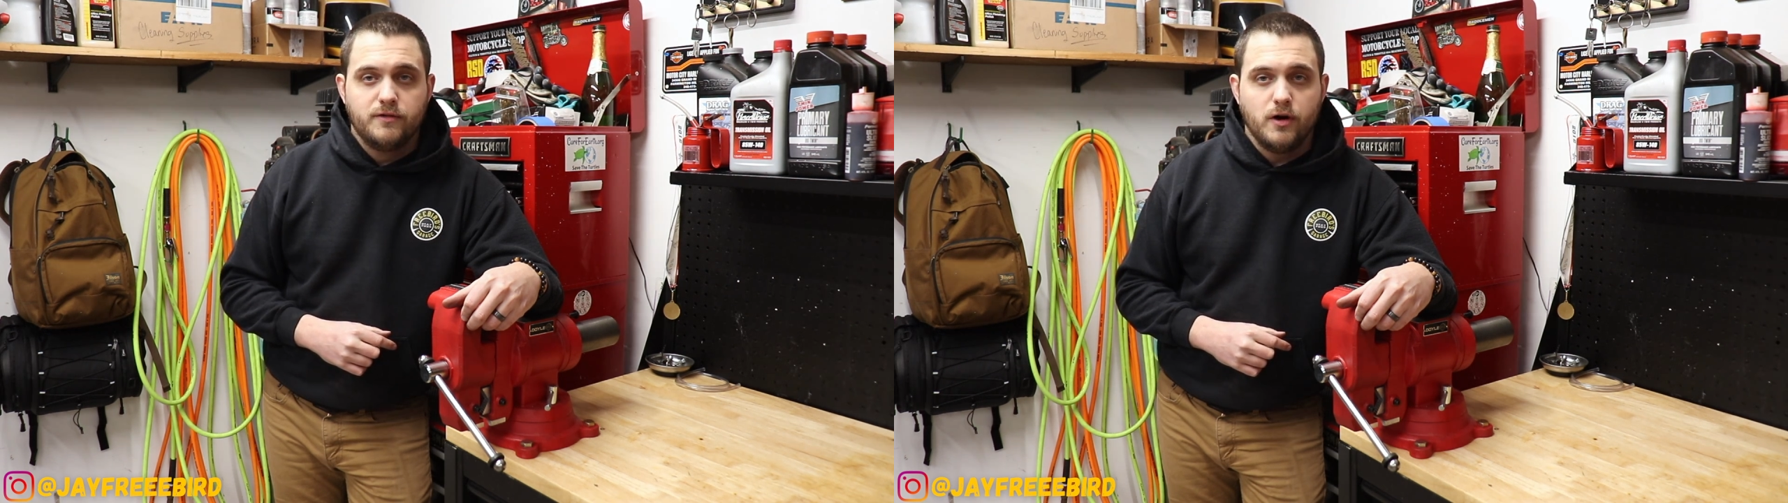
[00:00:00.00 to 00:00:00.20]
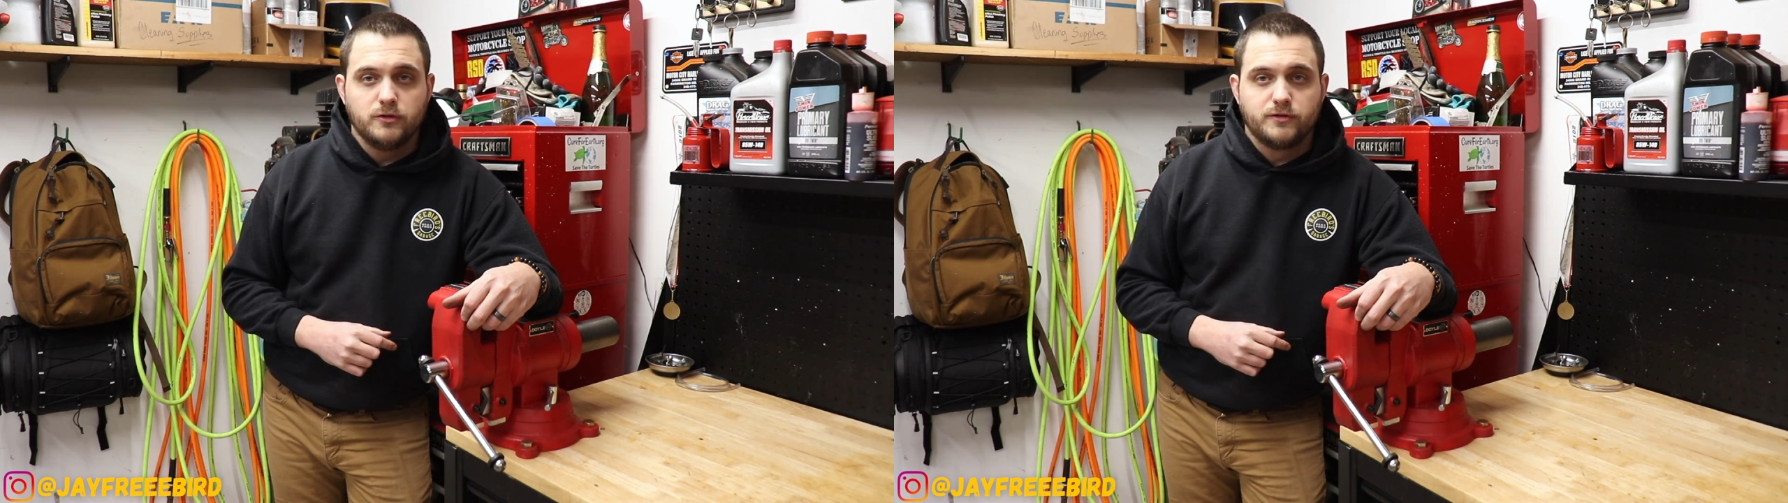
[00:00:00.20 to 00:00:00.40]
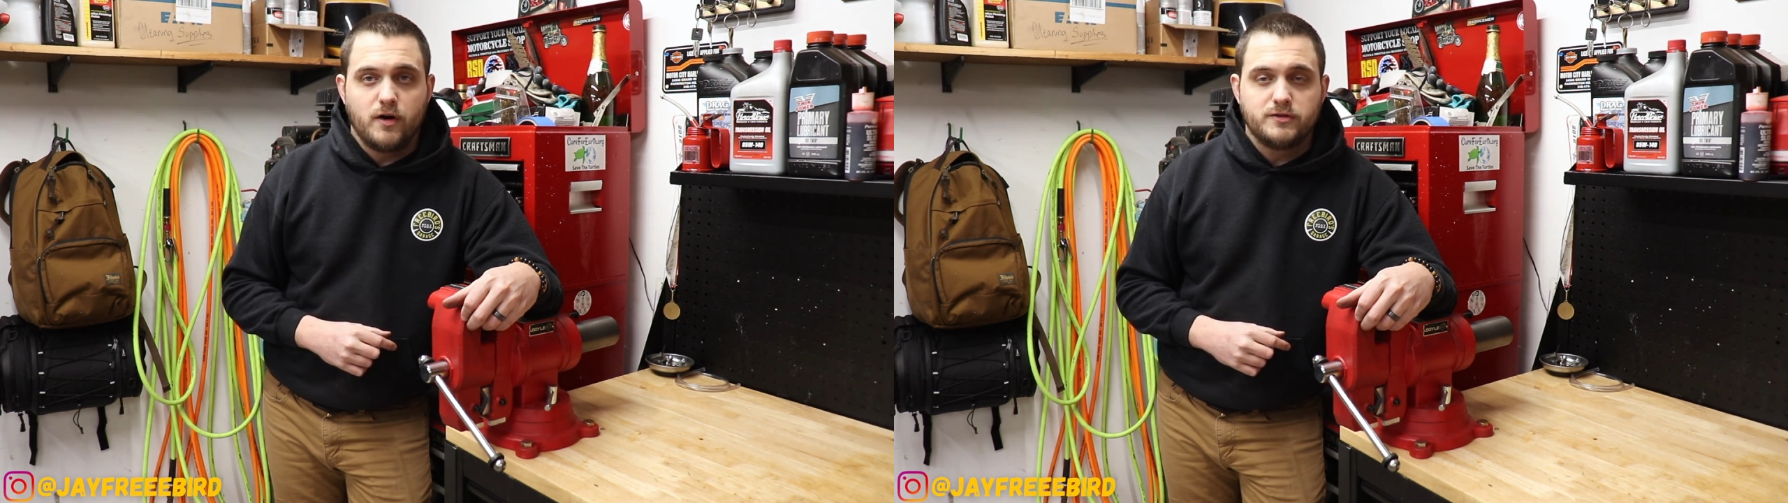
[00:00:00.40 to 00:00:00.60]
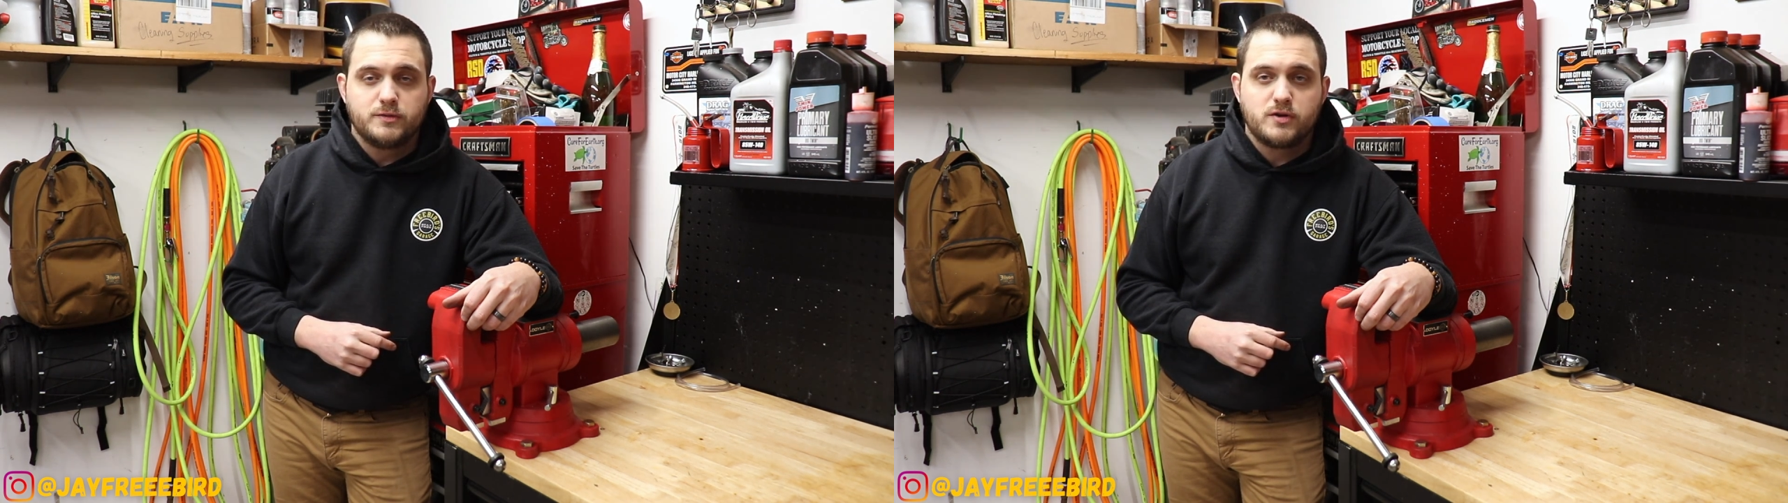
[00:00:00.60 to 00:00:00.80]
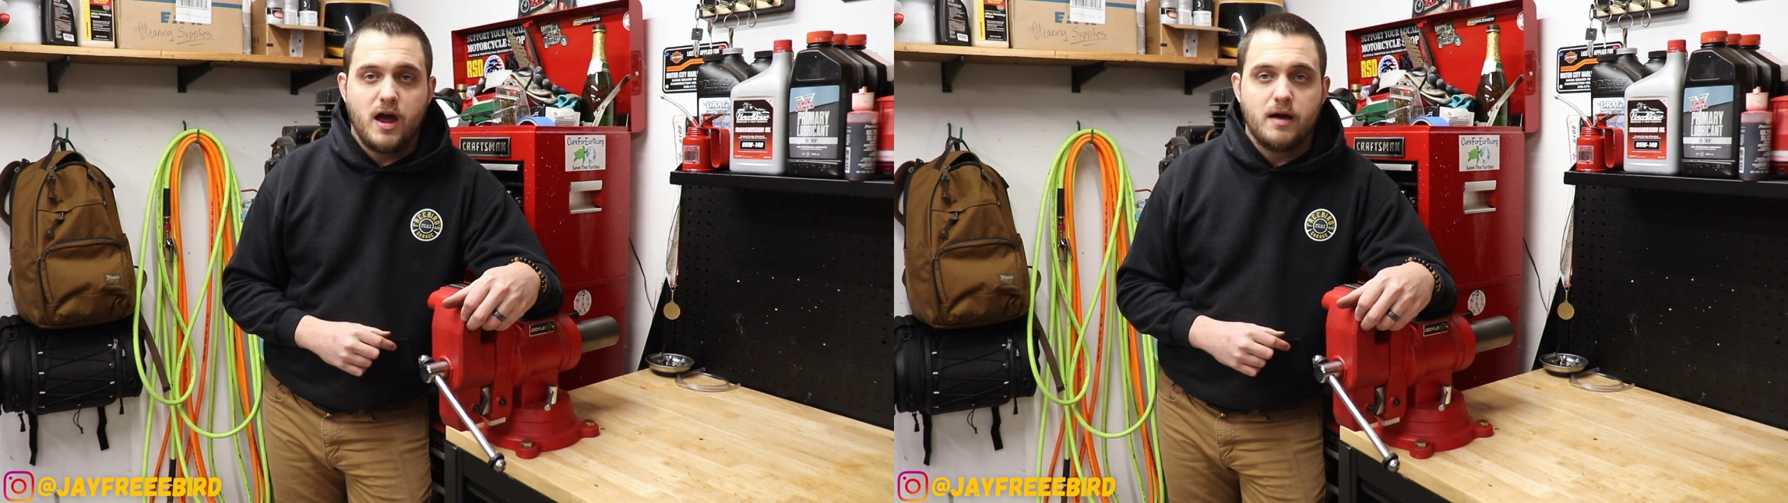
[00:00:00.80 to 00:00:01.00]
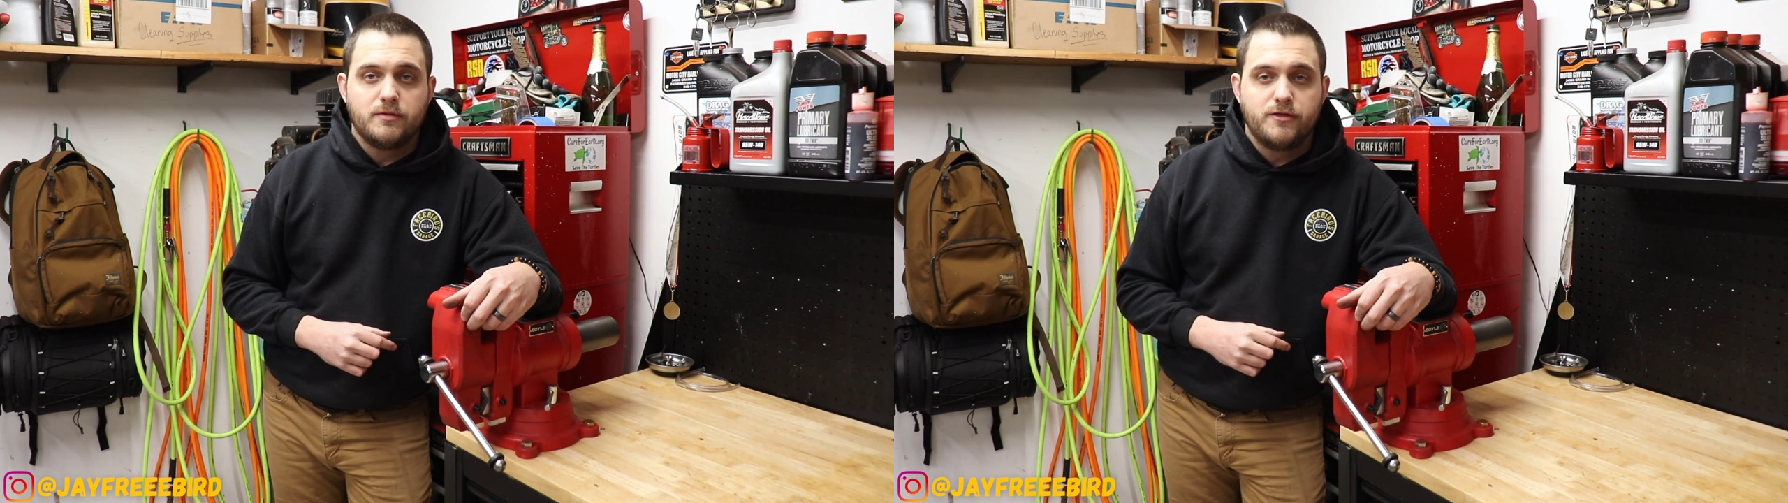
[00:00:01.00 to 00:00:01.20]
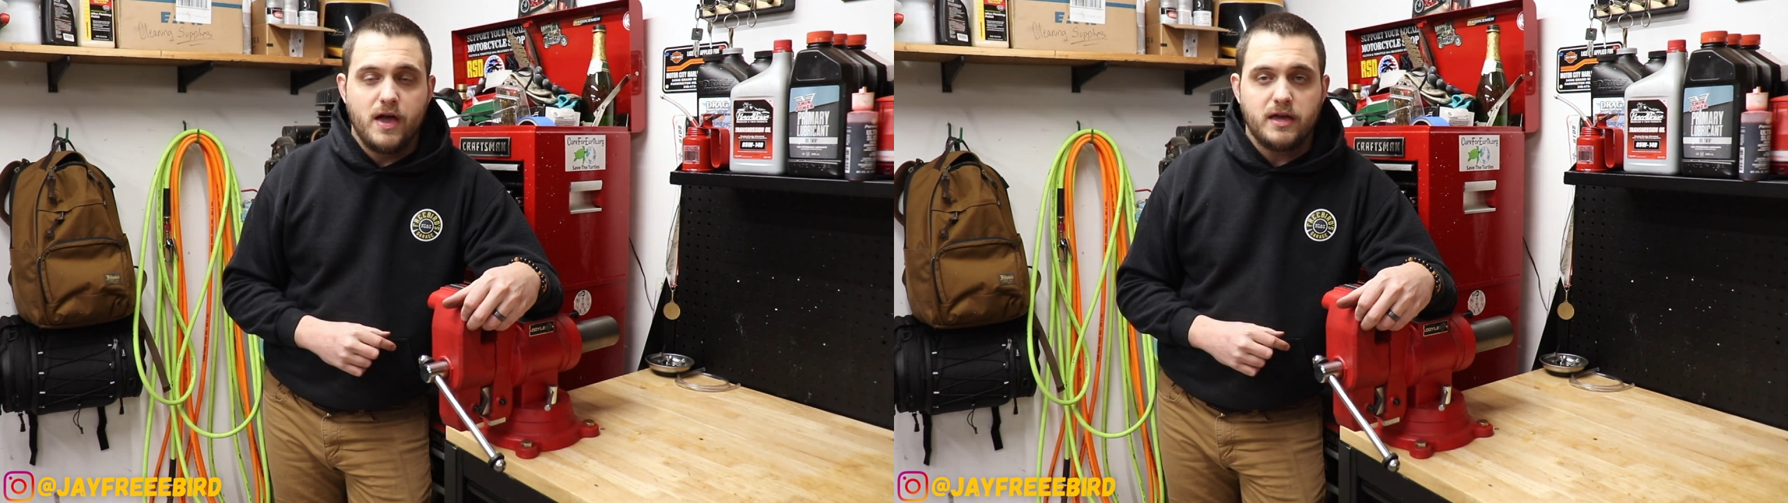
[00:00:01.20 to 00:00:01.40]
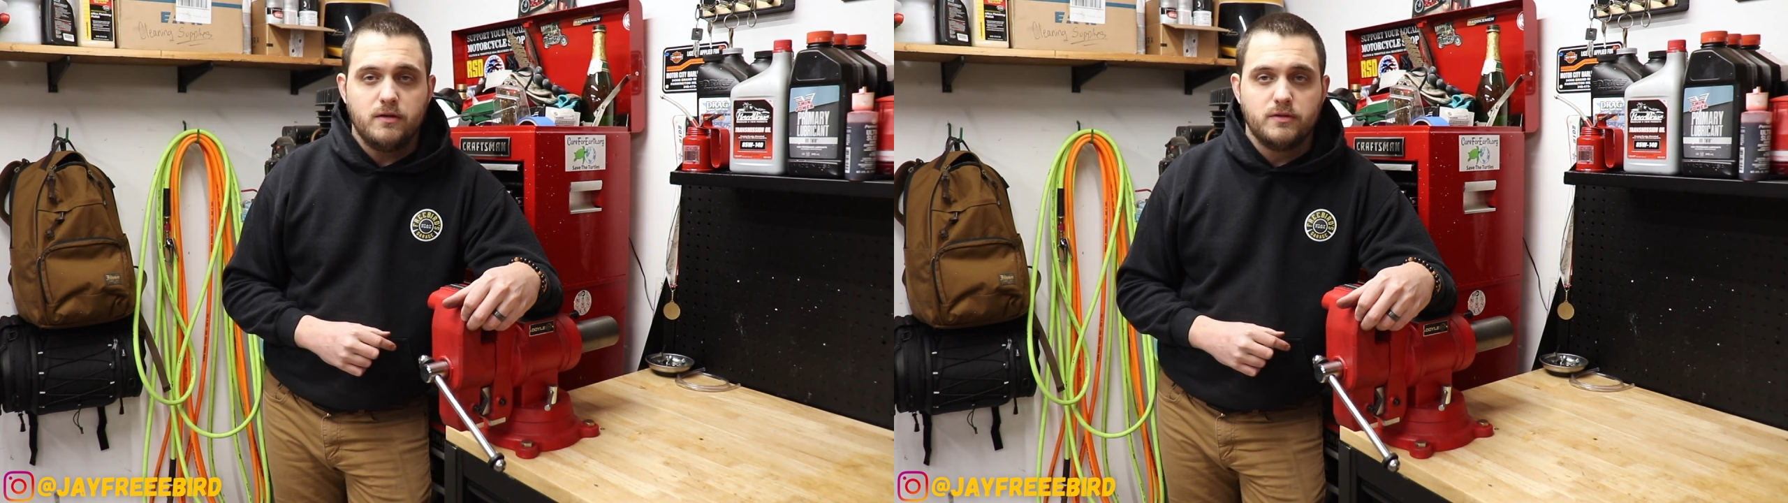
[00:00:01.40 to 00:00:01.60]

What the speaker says: For those of our subscribed, thank you,